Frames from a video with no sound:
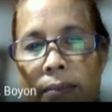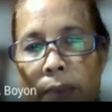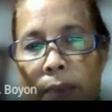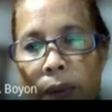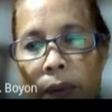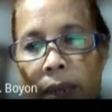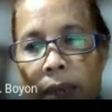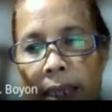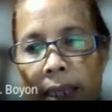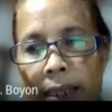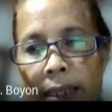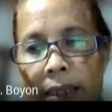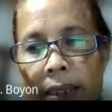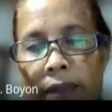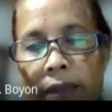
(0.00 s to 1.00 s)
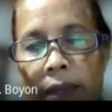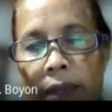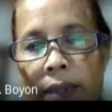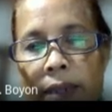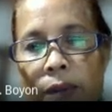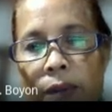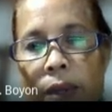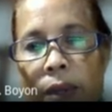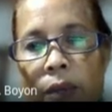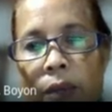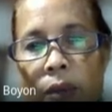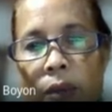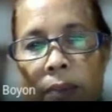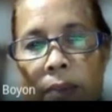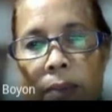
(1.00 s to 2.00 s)
both negative, X, Y
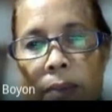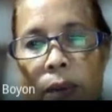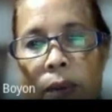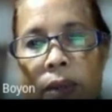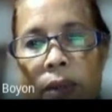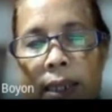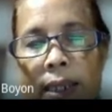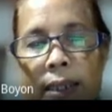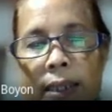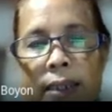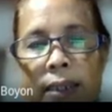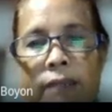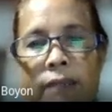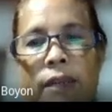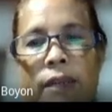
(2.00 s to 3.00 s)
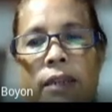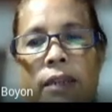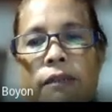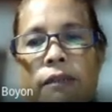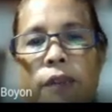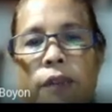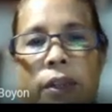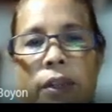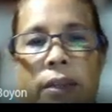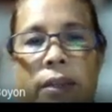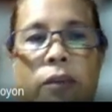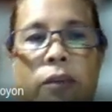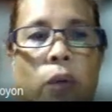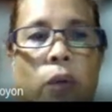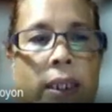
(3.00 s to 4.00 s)
will be both negative. And the fourth
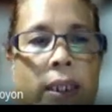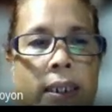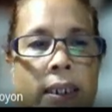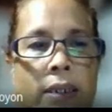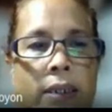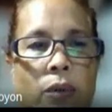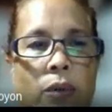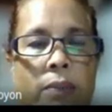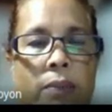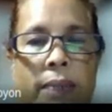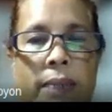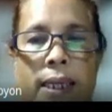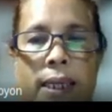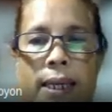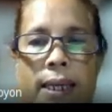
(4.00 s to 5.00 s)
quadrant will be